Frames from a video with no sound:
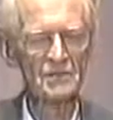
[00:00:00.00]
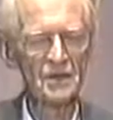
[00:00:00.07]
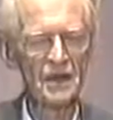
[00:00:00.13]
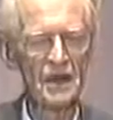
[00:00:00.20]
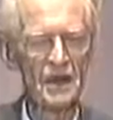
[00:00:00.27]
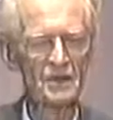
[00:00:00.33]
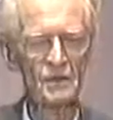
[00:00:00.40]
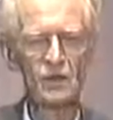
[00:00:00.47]
and
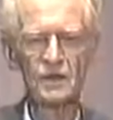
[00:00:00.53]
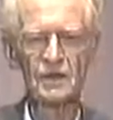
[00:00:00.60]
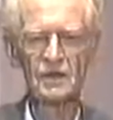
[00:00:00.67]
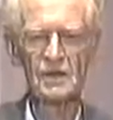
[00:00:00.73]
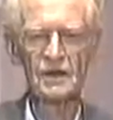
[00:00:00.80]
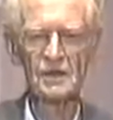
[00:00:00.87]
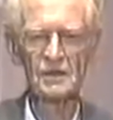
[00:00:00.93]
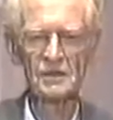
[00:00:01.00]
I had
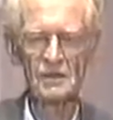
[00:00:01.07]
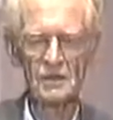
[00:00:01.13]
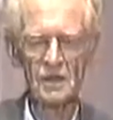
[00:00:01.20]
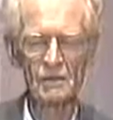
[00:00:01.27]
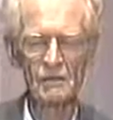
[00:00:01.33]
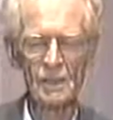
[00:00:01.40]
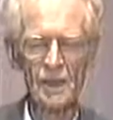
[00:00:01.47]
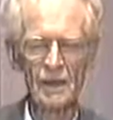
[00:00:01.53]
organized,
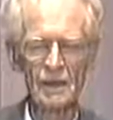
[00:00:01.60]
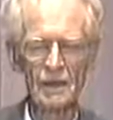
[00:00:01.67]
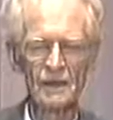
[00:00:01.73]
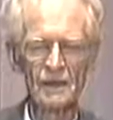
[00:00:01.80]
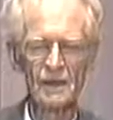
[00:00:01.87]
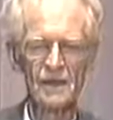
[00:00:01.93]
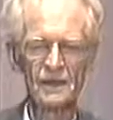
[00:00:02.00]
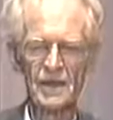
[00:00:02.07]

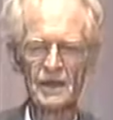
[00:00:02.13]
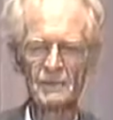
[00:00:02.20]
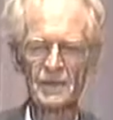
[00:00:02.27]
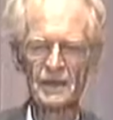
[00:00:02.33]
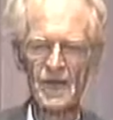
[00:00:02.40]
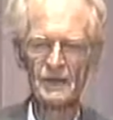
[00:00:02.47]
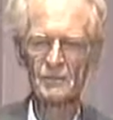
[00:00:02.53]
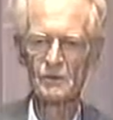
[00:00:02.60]
and that
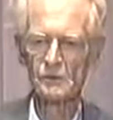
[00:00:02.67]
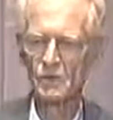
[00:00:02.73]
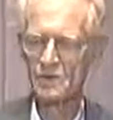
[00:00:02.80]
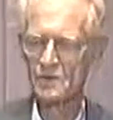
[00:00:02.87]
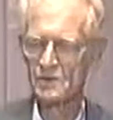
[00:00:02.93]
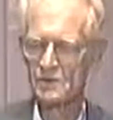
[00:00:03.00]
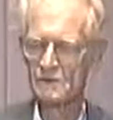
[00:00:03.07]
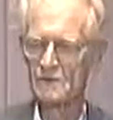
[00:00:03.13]
became, of
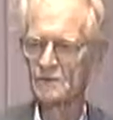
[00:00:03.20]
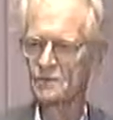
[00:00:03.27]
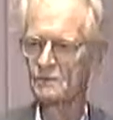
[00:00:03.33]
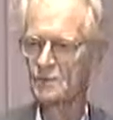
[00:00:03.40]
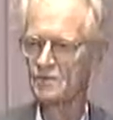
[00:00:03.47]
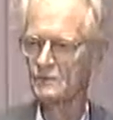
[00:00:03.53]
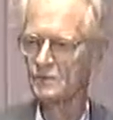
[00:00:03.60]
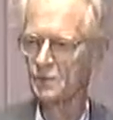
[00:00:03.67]
course,
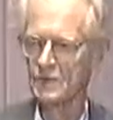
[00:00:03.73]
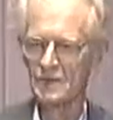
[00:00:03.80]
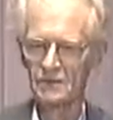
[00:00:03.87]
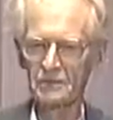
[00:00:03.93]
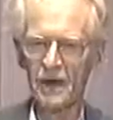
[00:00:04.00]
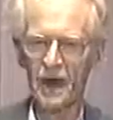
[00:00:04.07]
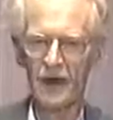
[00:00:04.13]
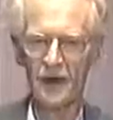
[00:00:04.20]
Division
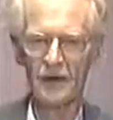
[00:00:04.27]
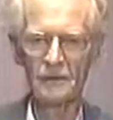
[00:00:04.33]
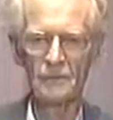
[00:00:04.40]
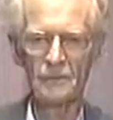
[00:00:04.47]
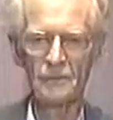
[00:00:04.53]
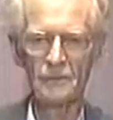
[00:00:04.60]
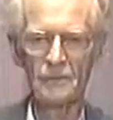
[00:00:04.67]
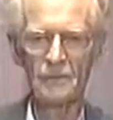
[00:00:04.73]
25.
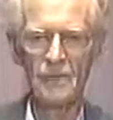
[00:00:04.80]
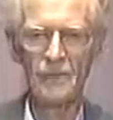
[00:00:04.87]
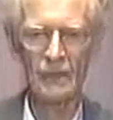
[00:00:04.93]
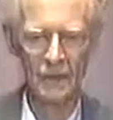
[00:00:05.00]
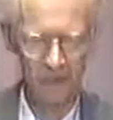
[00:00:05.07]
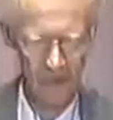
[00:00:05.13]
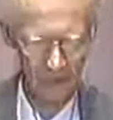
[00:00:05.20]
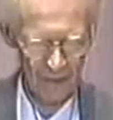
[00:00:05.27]

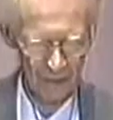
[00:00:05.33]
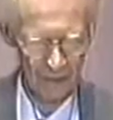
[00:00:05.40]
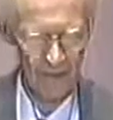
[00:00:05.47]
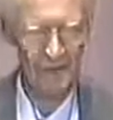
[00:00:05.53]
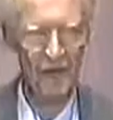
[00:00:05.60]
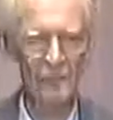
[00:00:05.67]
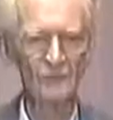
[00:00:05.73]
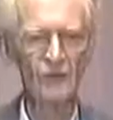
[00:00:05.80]

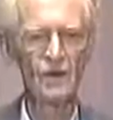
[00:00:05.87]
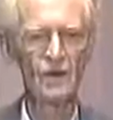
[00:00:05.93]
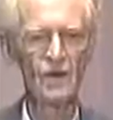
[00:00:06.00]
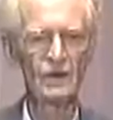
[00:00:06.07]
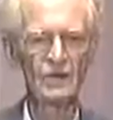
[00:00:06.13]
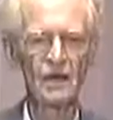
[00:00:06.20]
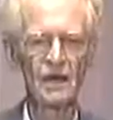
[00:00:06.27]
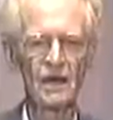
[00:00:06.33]
Somewhere
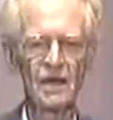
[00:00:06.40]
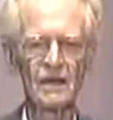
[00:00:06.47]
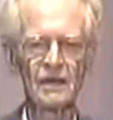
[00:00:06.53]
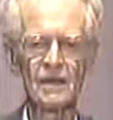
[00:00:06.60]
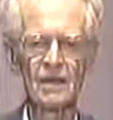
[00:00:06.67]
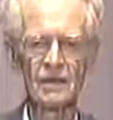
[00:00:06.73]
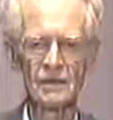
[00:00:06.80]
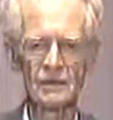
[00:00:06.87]
along the
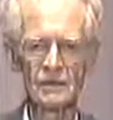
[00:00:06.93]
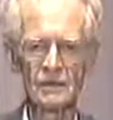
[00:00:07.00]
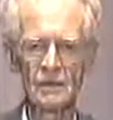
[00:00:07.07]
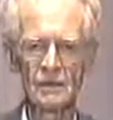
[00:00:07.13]
line, I